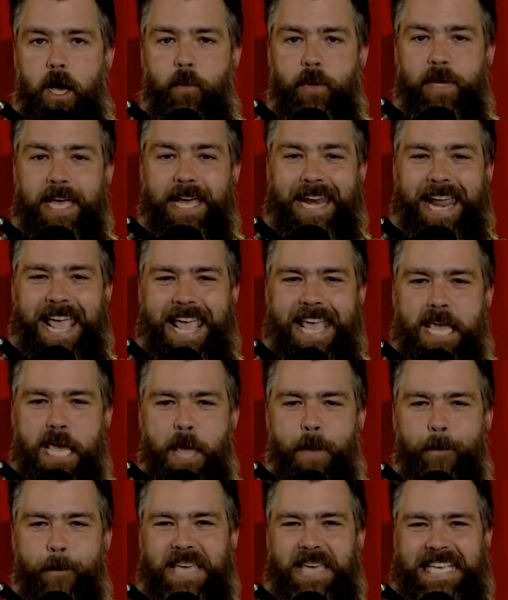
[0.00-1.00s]
We got
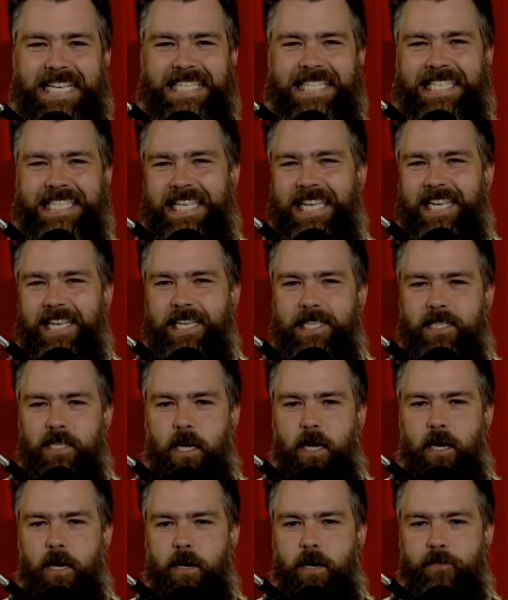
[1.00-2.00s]

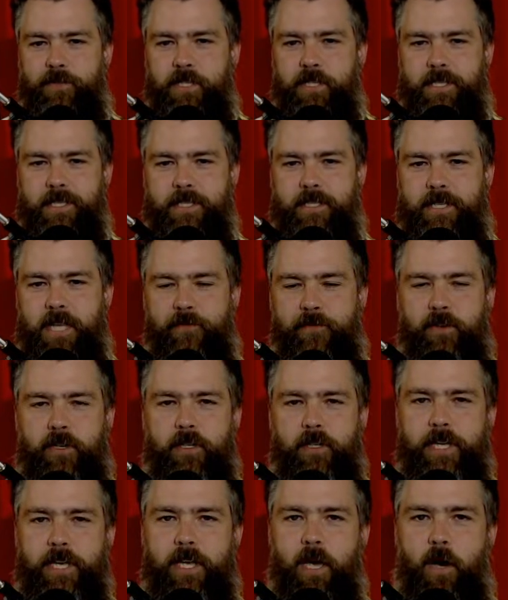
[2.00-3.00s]
ABCs of, this is
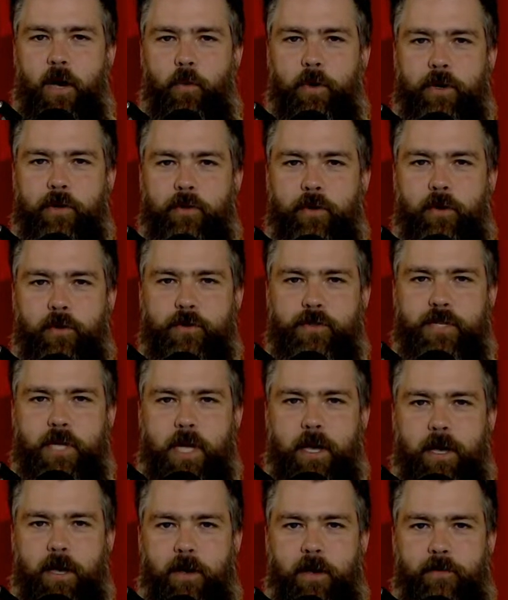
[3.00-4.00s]
definitely one of those
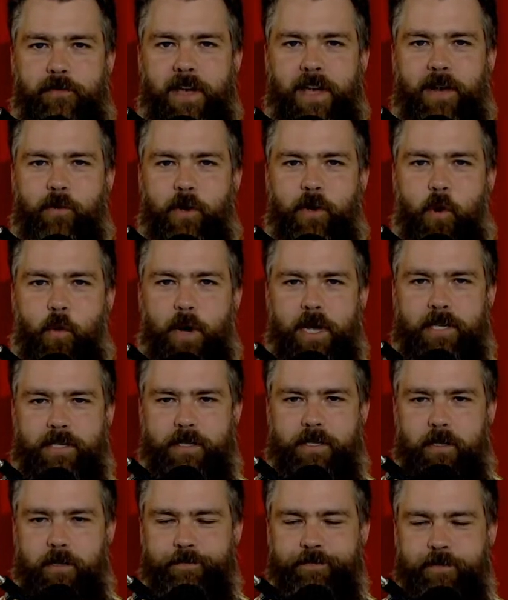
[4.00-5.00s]
fan
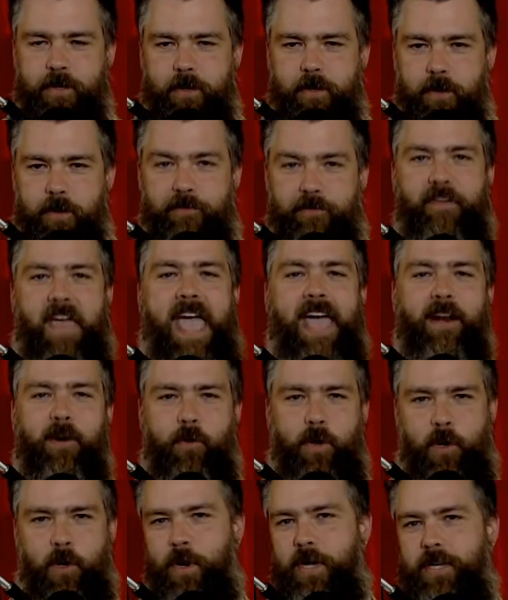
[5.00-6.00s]
requested.
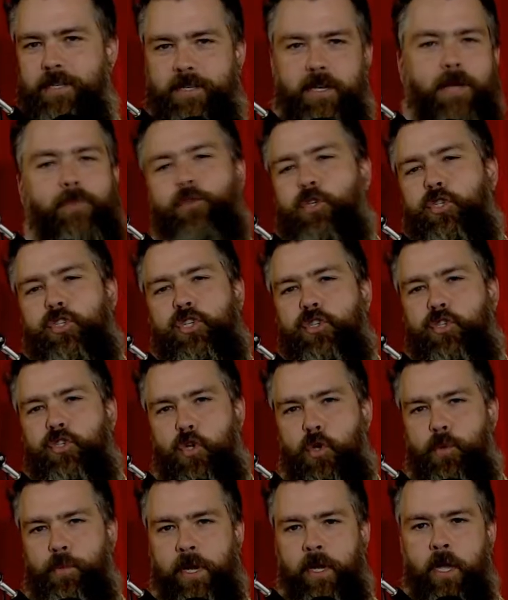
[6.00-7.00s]
I'm just
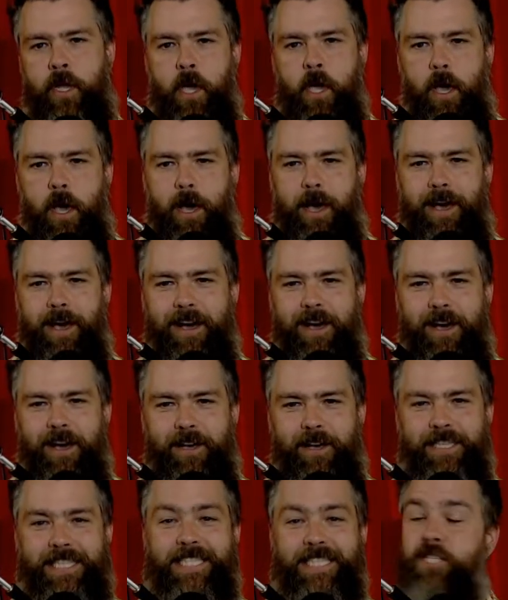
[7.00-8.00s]
assuming.
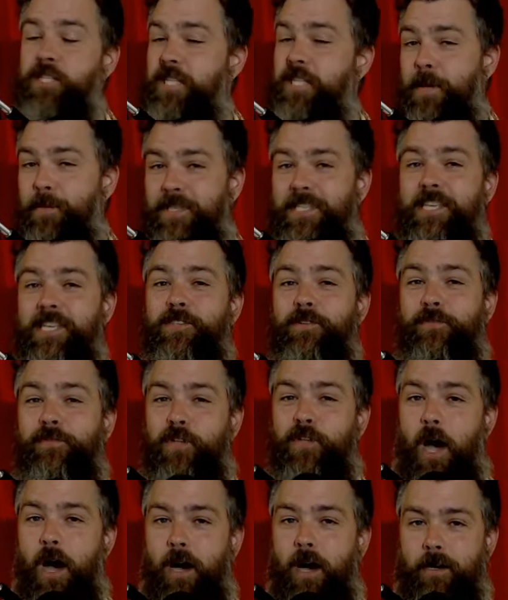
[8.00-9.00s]
This is the ABCs of
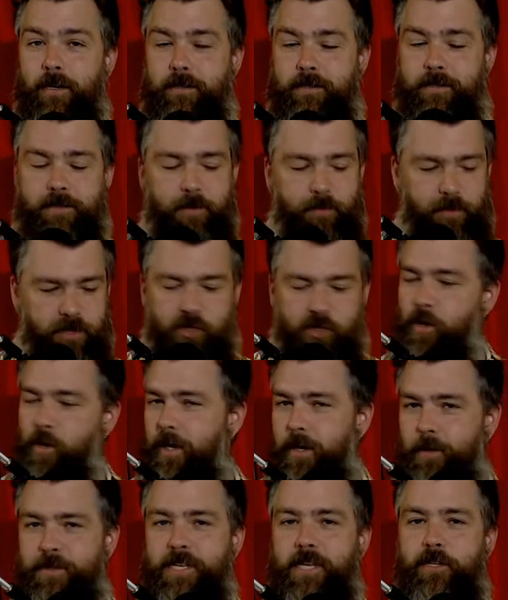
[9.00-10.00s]
dogs. Someone
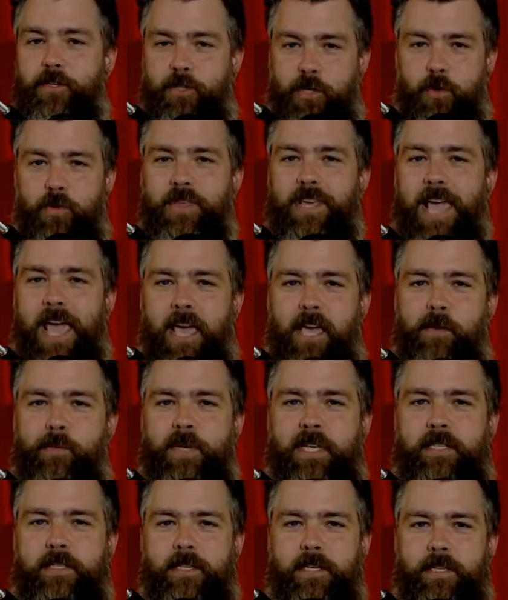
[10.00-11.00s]
straight up said, do the
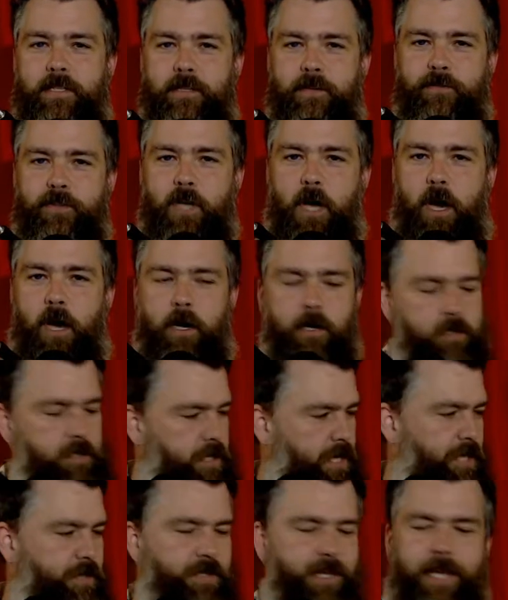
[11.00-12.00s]
ABCs of dogs.
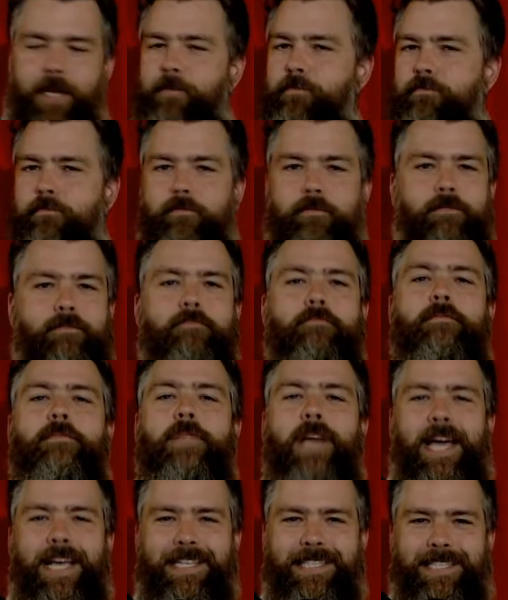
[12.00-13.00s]
And I was like,
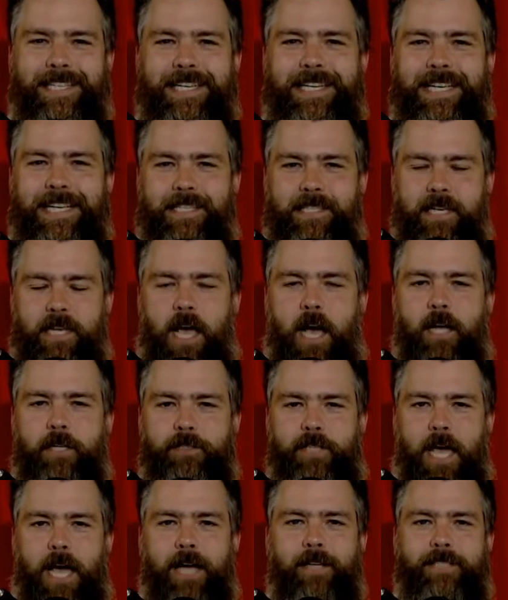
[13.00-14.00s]
nice and easy.
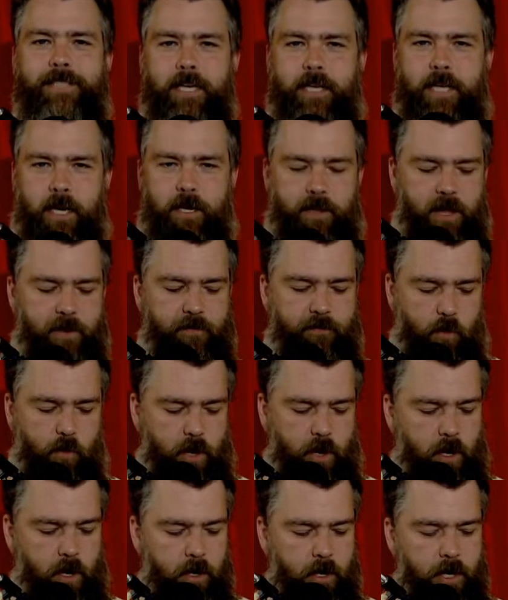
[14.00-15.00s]
I'll take care of that for
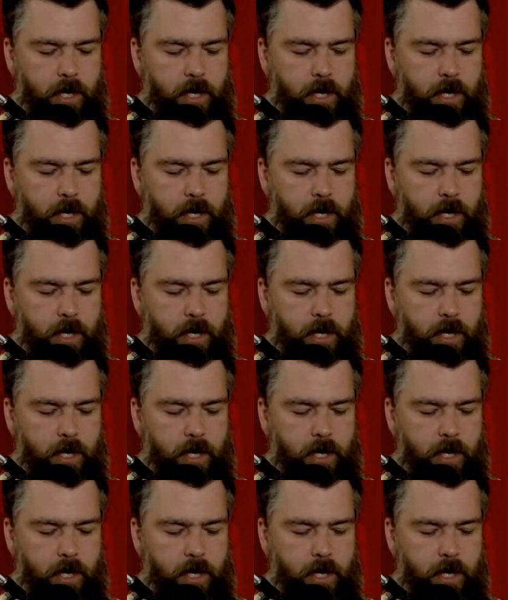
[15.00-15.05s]
you.